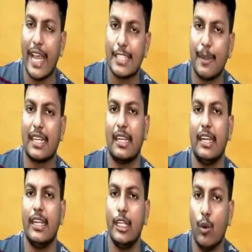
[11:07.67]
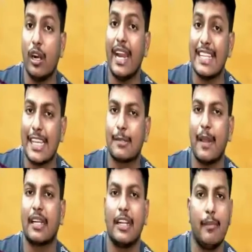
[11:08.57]
as
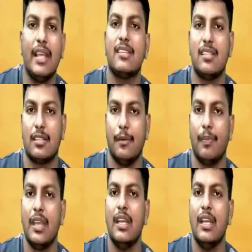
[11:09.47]
expected in my system.